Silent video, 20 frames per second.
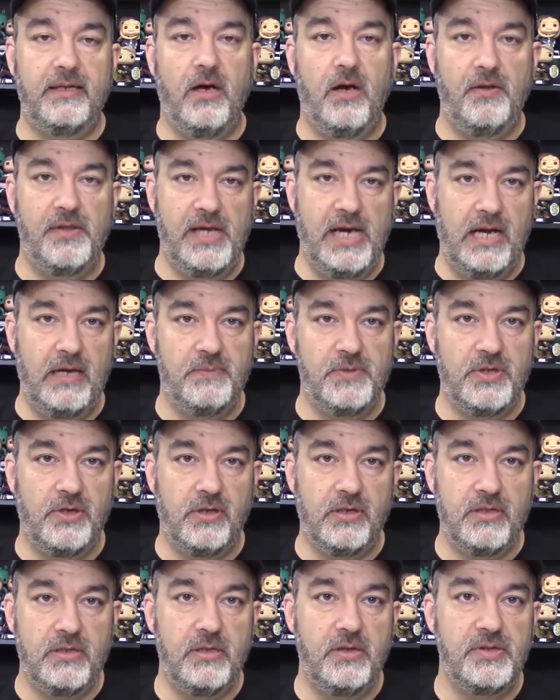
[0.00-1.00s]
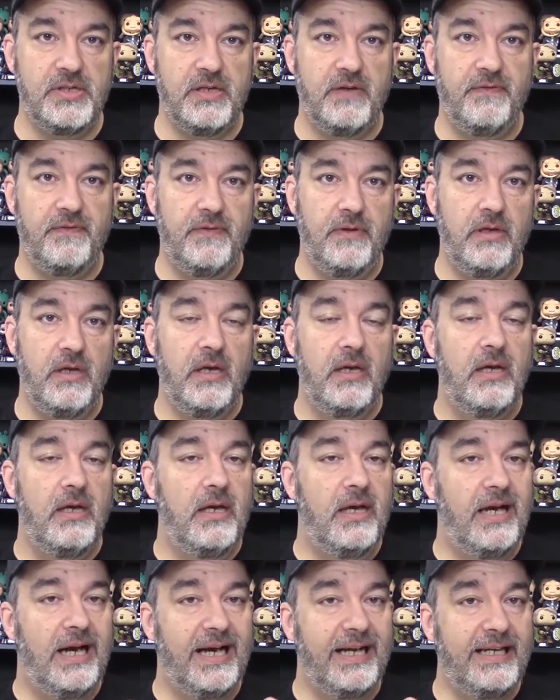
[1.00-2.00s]
all the items are exclusive.
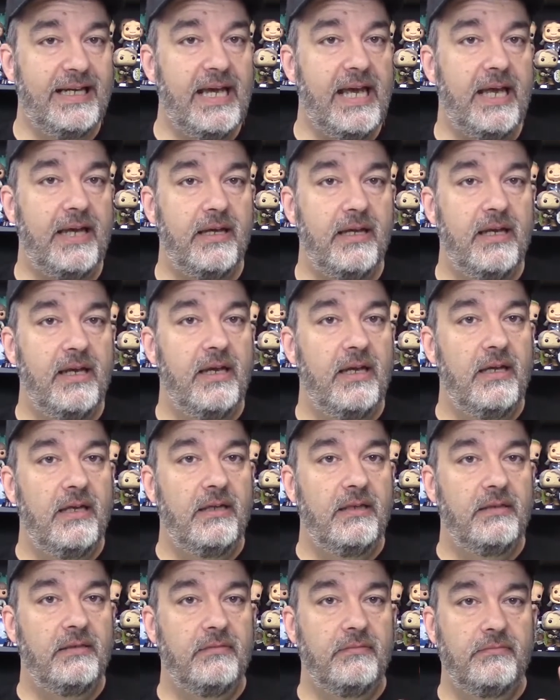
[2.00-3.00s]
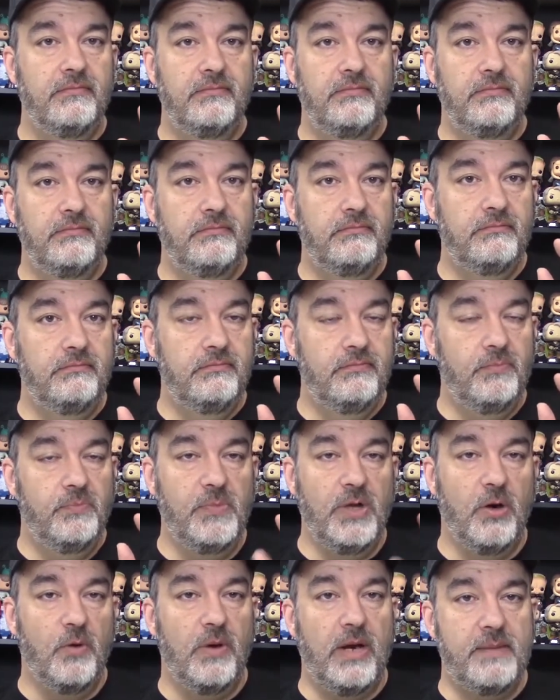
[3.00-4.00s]
Again,
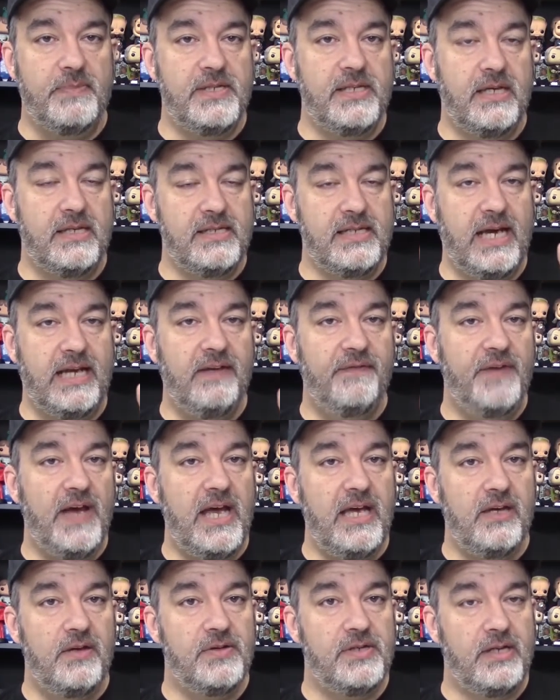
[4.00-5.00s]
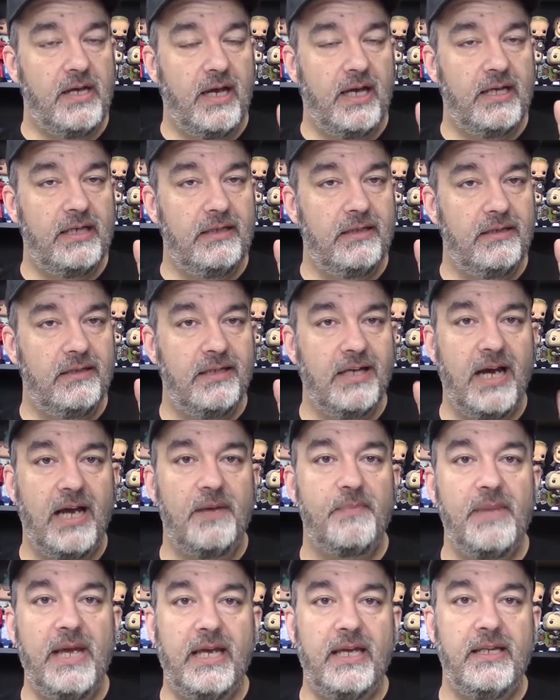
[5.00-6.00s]
when I'm assigning values, I got
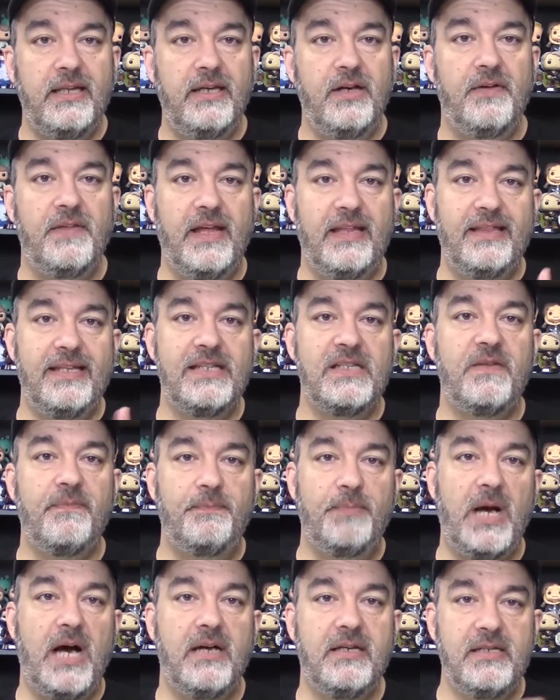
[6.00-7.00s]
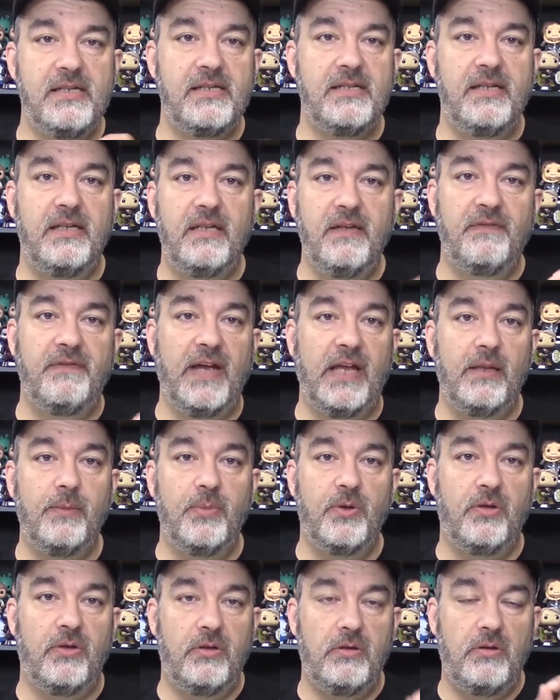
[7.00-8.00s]
to make clear that this box is still
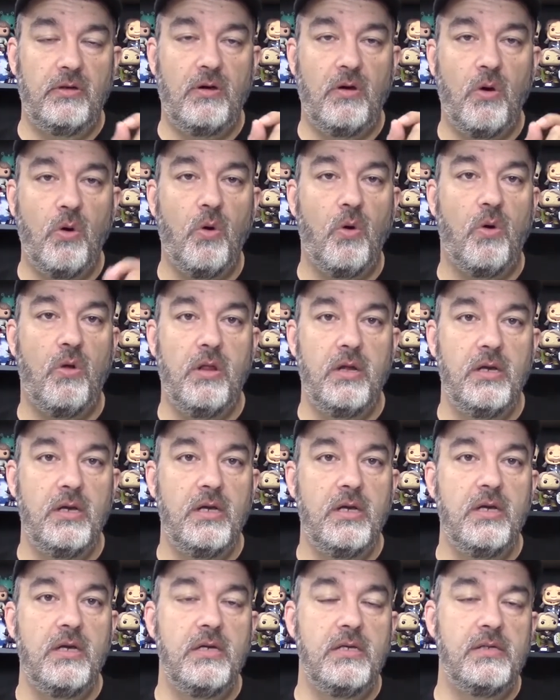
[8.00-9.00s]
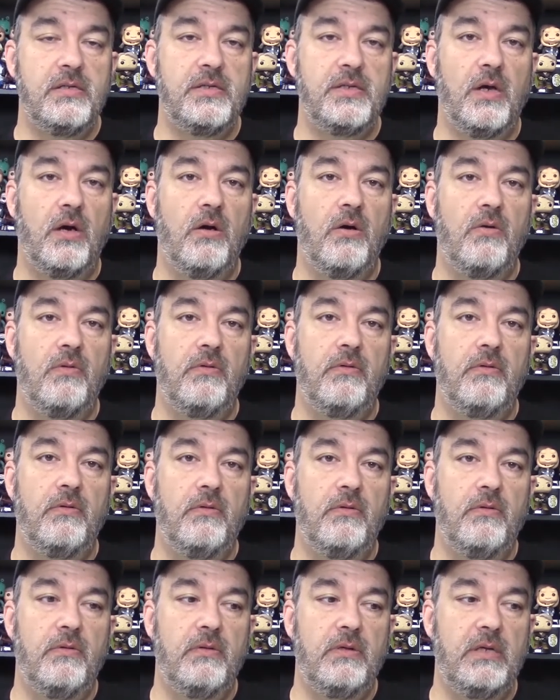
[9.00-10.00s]
available whole. So
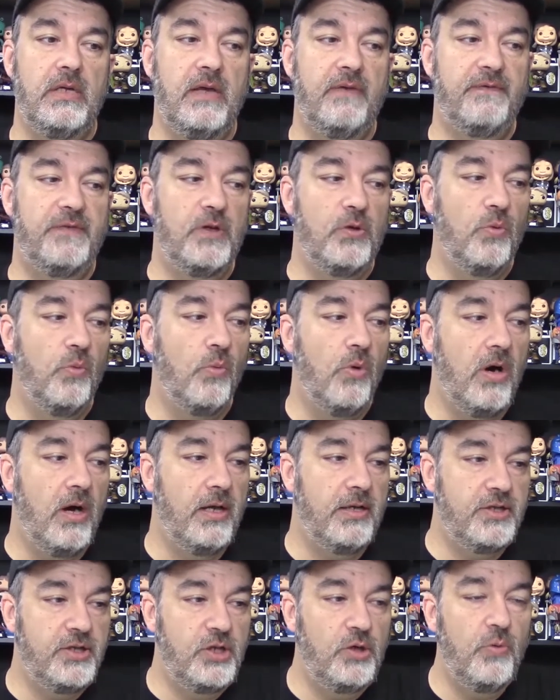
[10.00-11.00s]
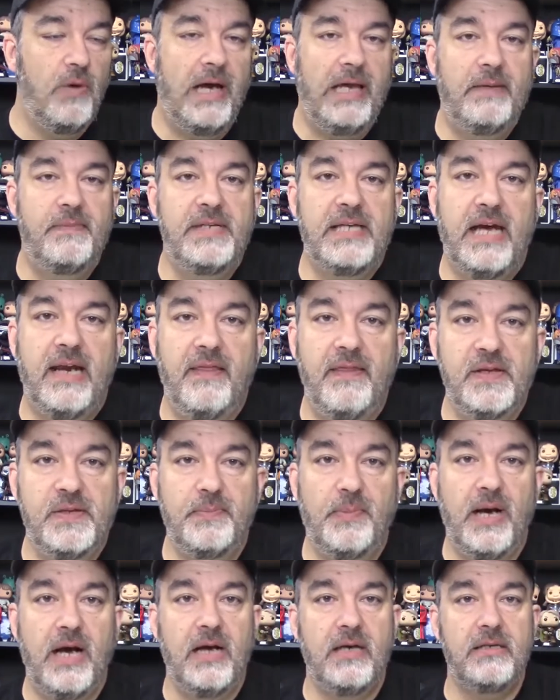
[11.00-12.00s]
if you want 2 items out of this
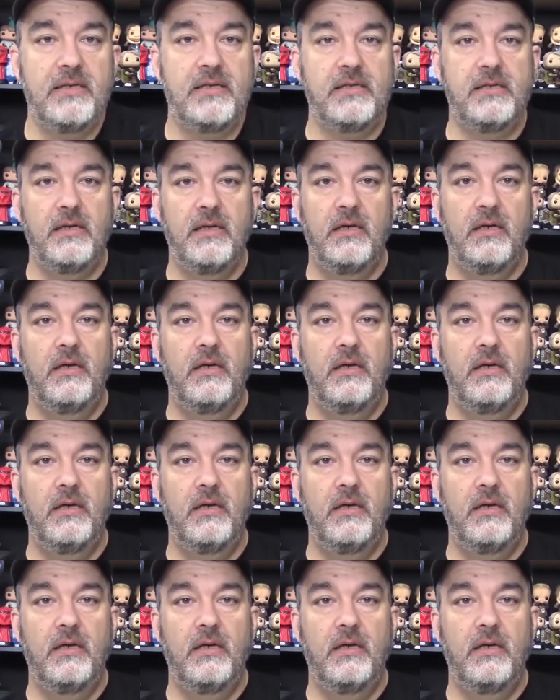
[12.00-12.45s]
box,